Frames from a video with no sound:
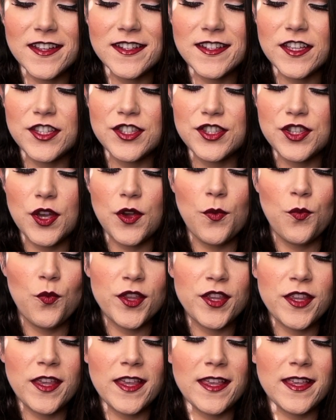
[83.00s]
and so
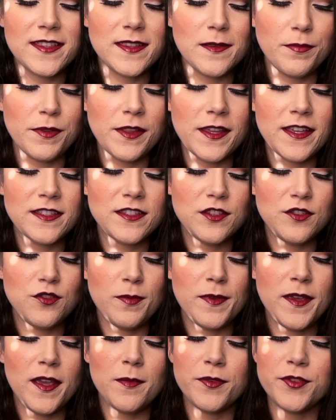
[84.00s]
when it is in place,
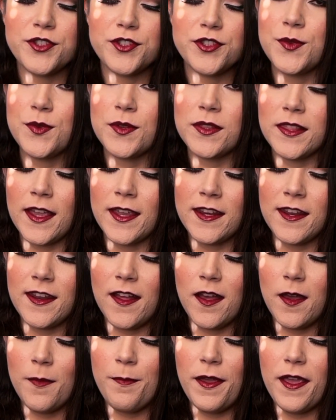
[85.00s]
you'll be able to line
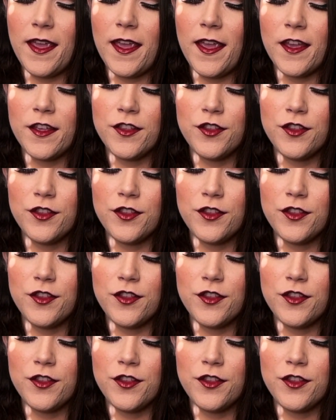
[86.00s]
it up and